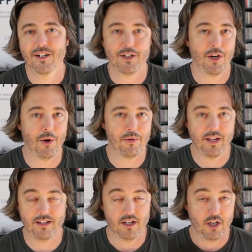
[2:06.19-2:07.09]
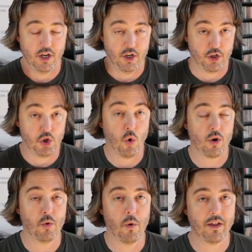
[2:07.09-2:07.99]
You know, that you're
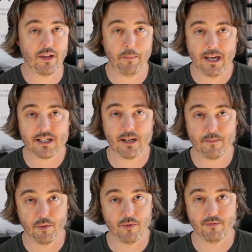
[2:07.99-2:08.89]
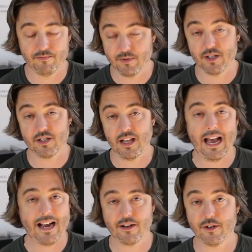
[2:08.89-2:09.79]
the one that picks up the, the
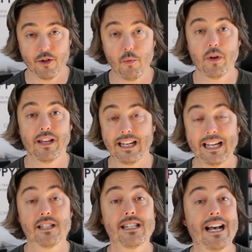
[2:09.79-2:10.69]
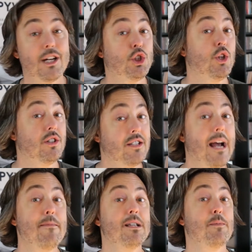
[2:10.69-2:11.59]
slack. You're the one that gets the extra
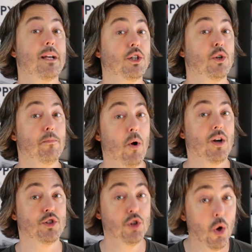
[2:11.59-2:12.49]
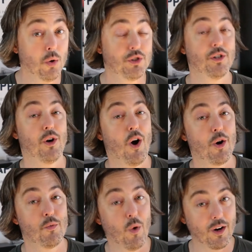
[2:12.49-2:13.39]
assignments because your boss knows that you're a
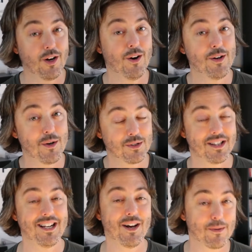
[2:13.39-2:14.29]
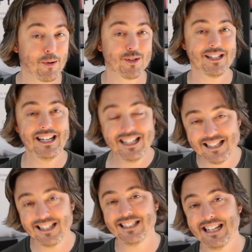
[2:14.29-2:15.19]
hard worker and knows that the other person
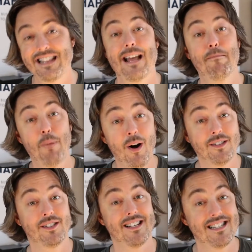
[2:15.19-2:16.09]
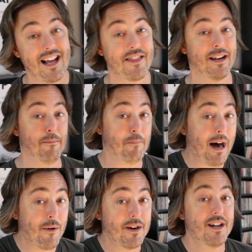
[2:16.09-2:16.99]
isn't, and yet that boss does nothing
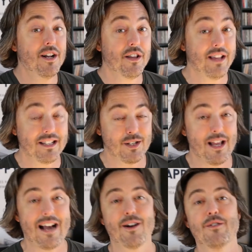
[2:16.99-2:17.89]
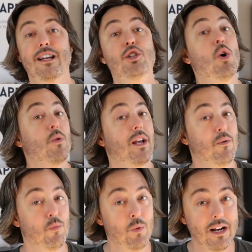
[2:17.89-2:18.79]
about that slacker. They don't get
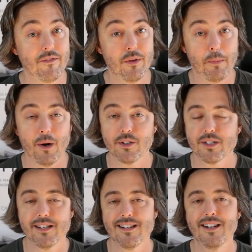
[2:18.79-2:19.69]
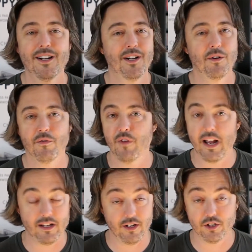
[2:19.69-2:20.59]
rid of the person.
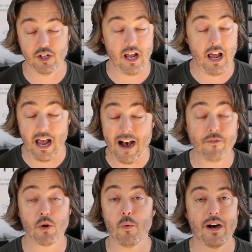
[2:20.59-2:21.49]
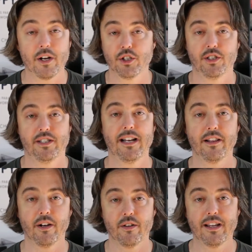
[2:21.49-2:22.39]
And after a while, you're just
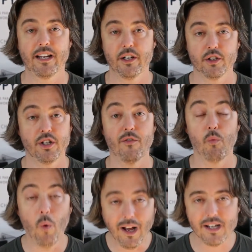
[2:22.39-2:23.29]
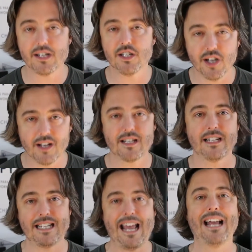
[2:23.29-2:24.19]
sitting there thinking to yourself, what does
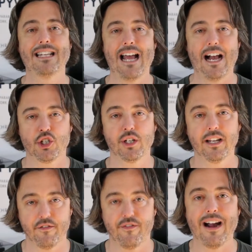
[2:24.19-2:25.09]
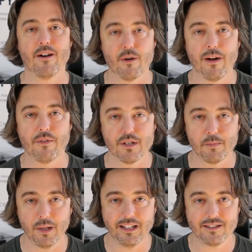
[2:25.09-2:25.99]
it take to actually get fired around this
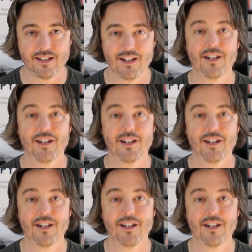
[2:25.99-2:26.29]
place?